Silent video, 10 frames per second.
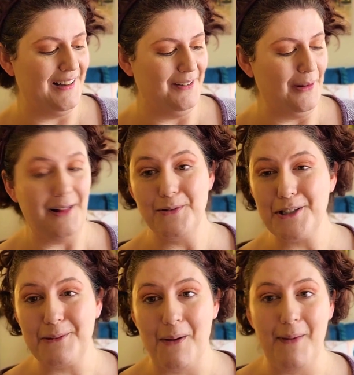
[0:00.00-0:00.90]
while I was
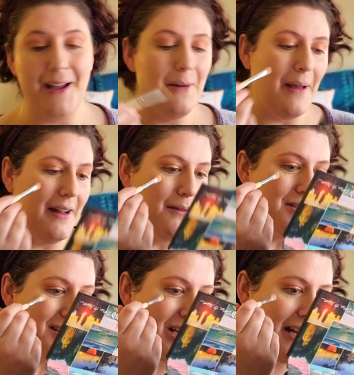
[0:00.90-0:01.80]
doing my makeup, and it was
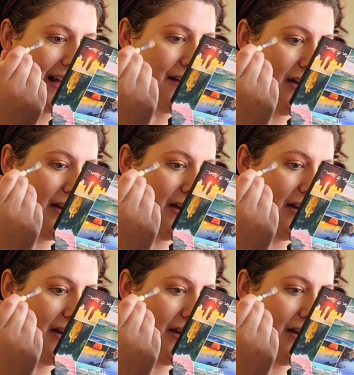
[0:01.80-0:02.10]
a chatty get